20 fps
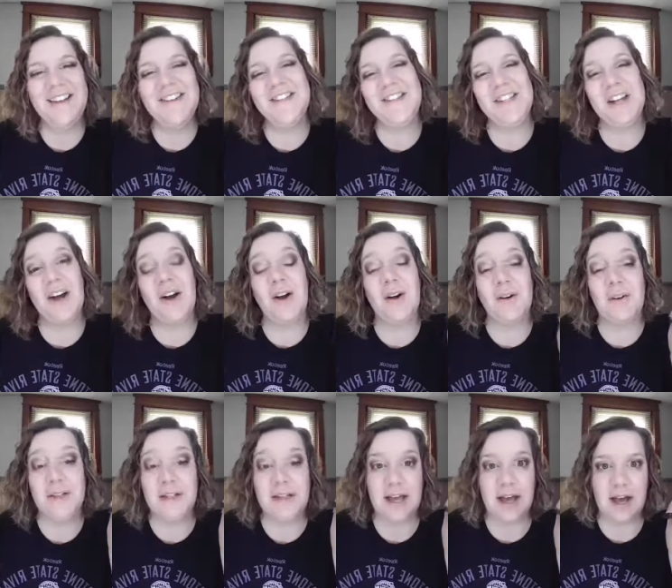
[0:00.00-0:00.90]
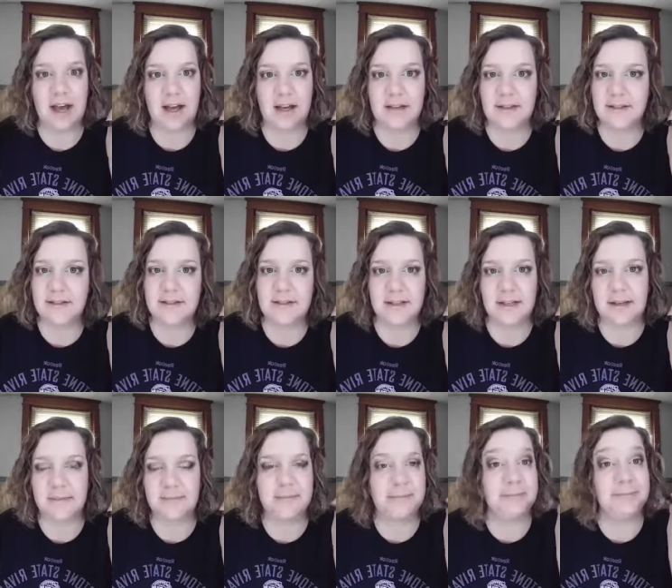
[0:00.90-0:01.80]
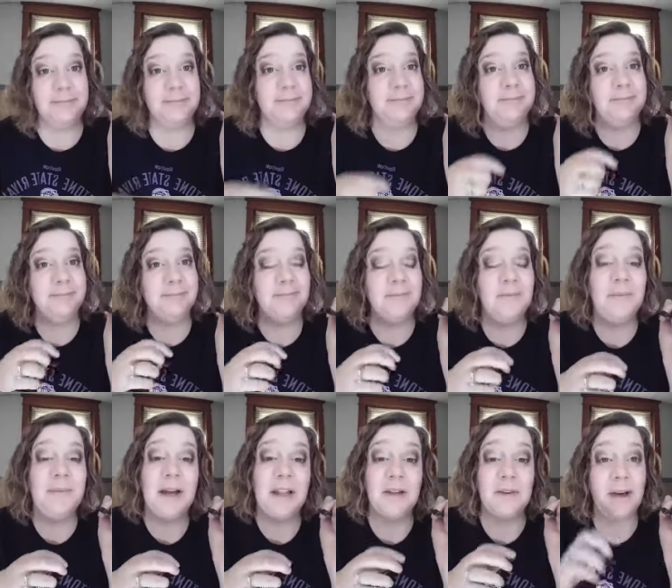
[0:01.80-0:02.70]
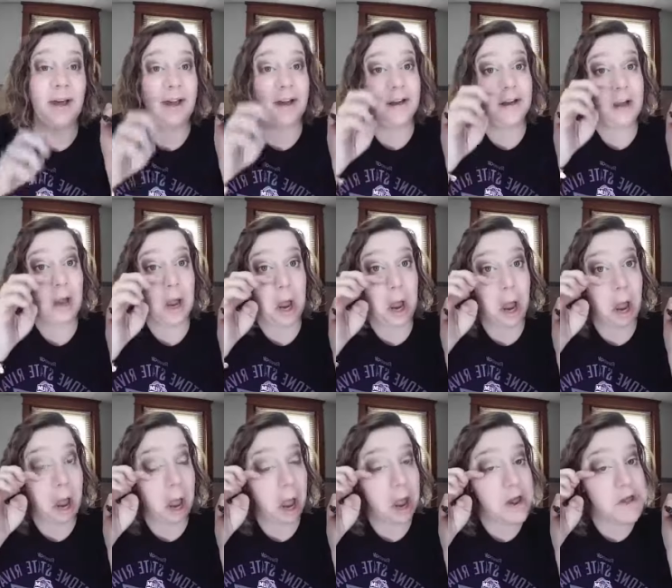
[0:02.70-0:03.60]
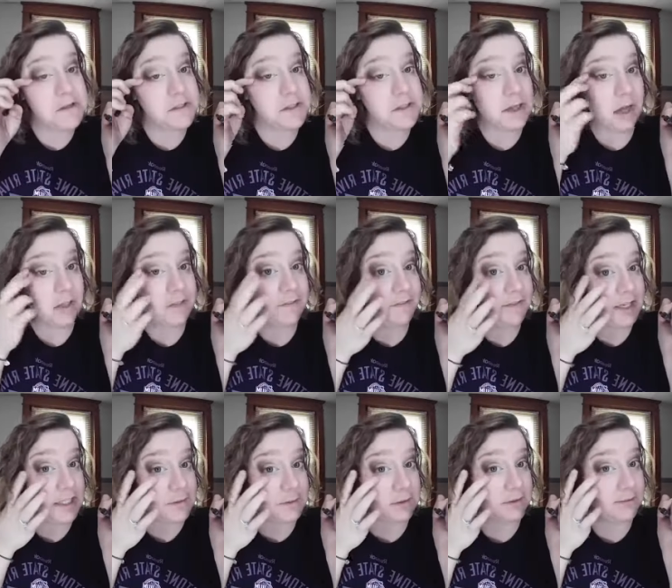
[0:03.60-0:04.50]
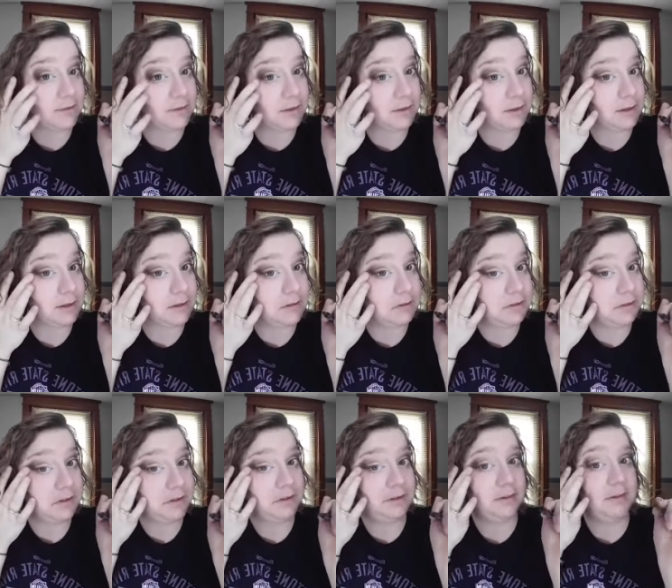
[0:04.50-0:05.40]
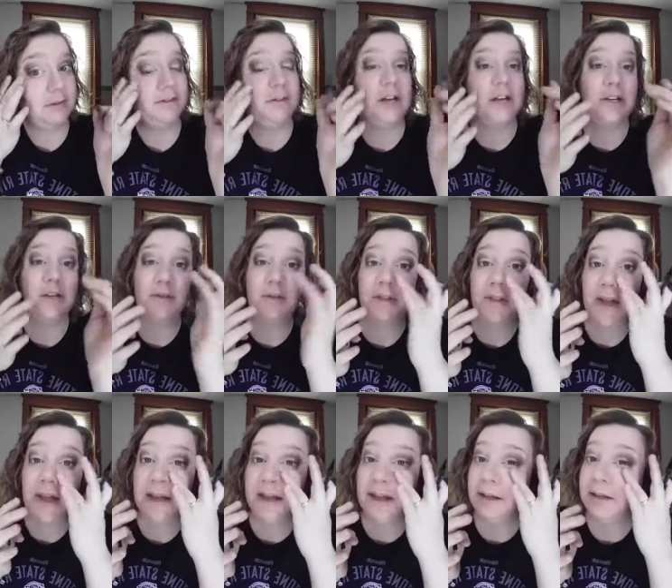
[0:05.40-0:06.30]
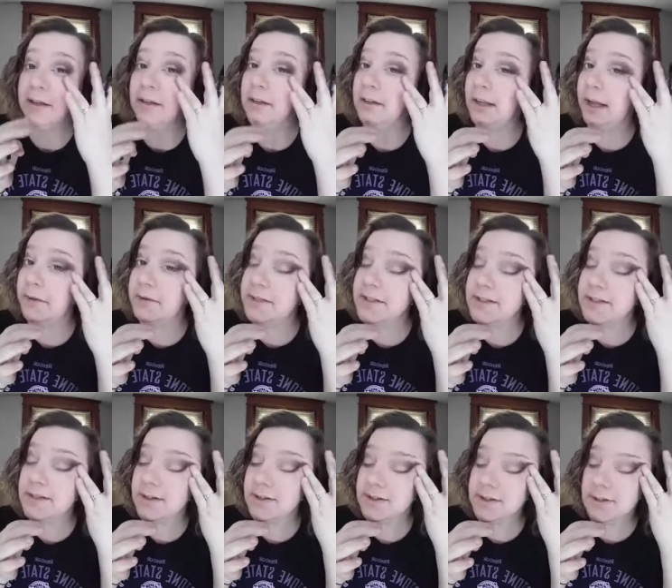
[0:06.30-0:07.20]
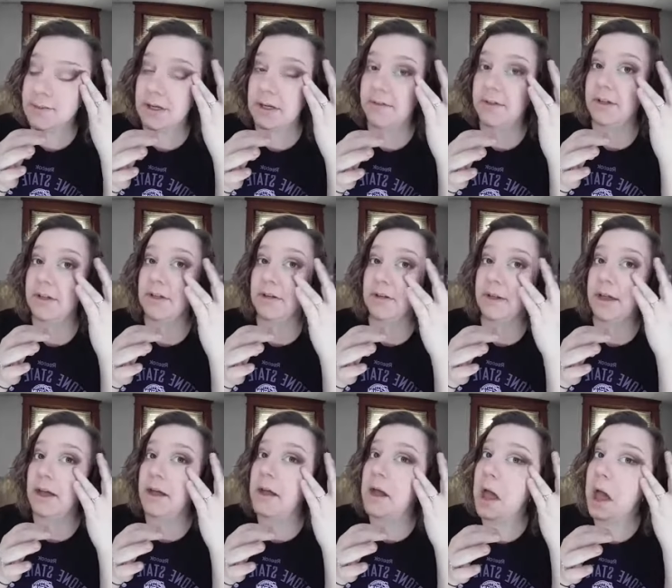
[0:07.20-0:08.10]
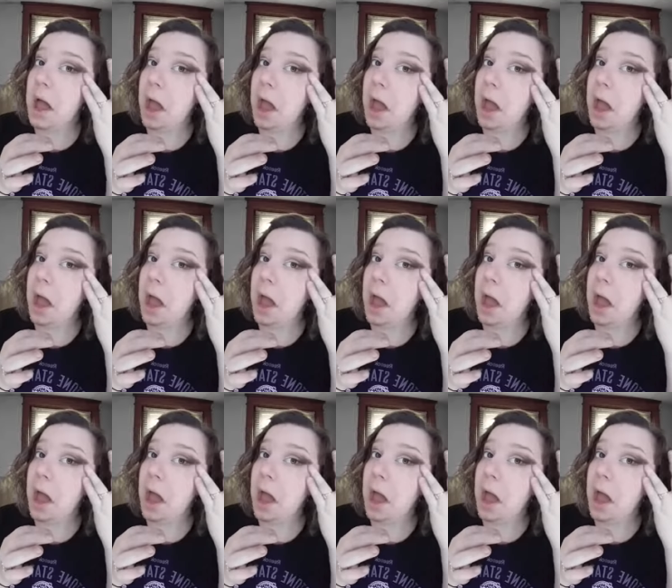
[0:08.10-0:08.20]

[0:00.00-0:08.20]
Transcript: So, yeah, sleep. By the way, saw the Facebook photo and you thanking. That was so sweet of you to do that.